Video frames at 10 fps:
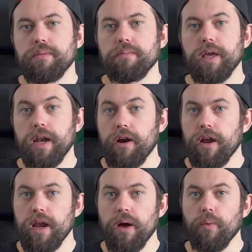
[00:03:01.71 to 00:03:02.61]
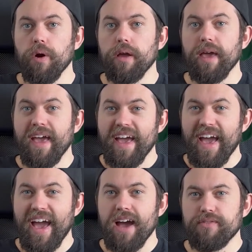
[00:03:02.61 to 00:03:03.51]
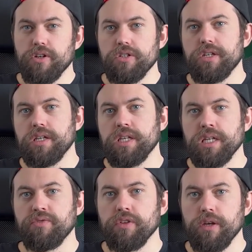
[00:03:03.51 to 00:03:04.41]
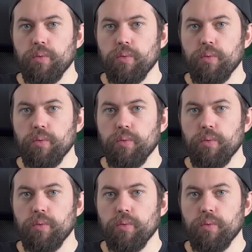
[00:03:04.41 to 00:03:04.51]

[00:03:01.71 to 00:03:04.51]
Canary Network, after successfully